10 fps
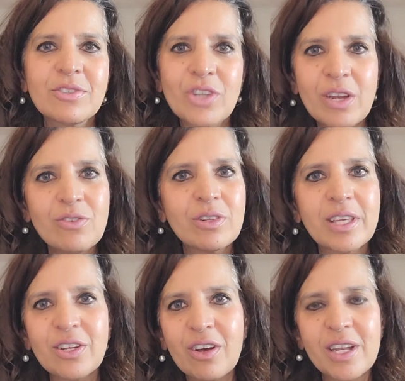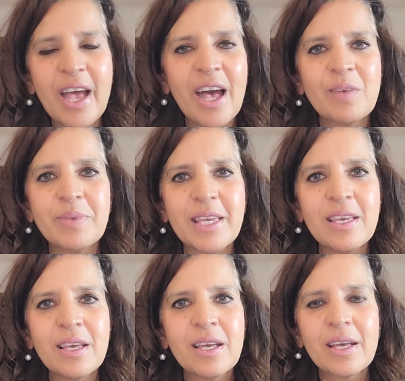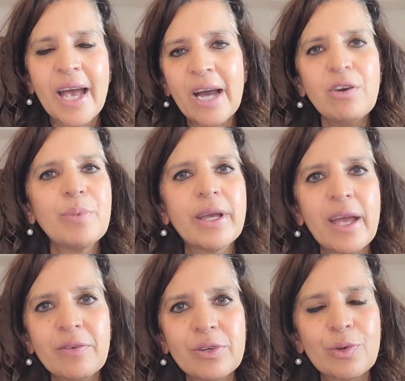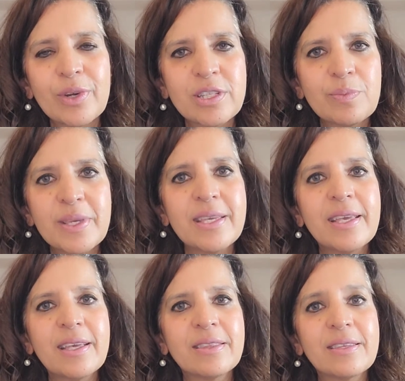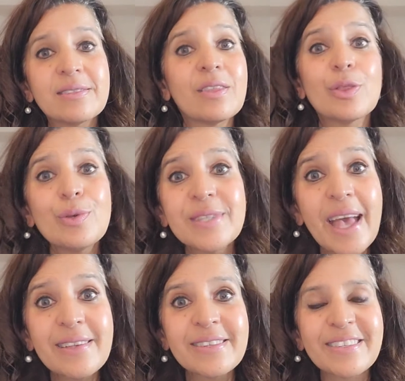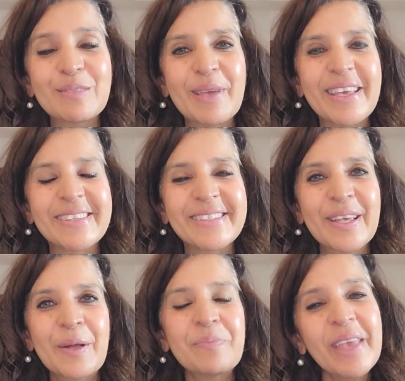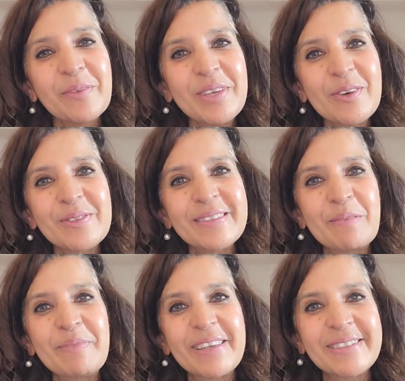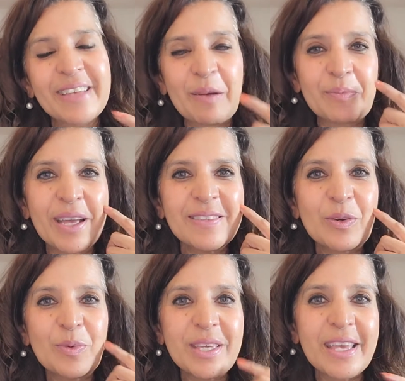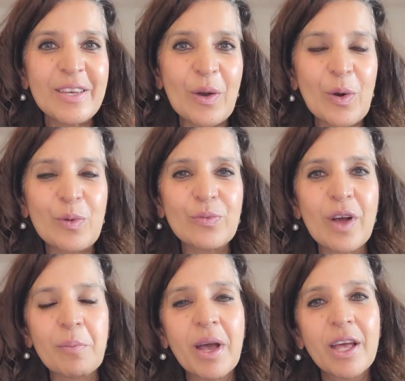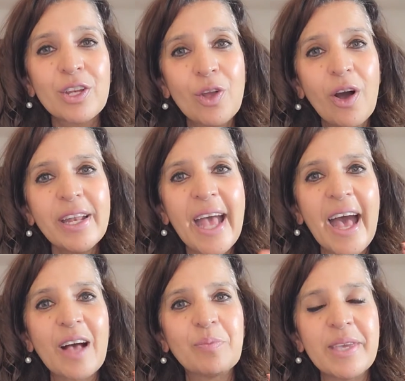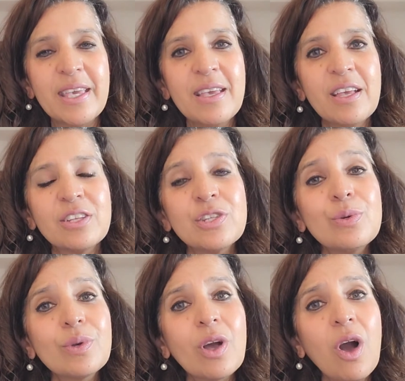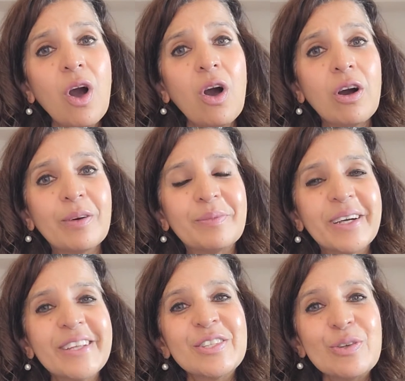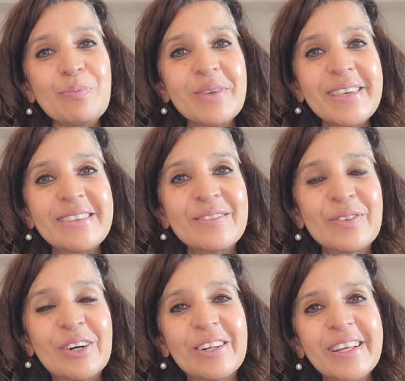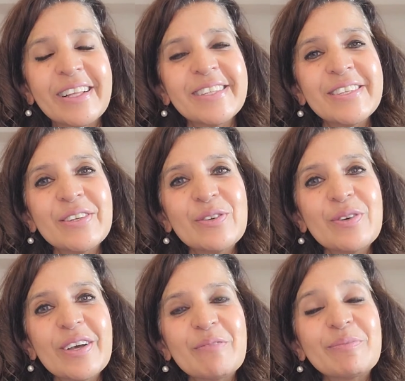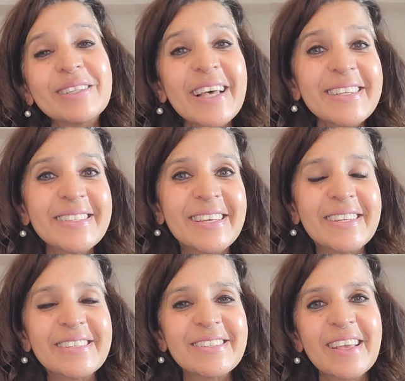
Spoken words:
generally not happy, how am I ever going to be in this enthusiastic space? And we go step by step, right? So we can go from not happy to calm to peaceful to pleasant.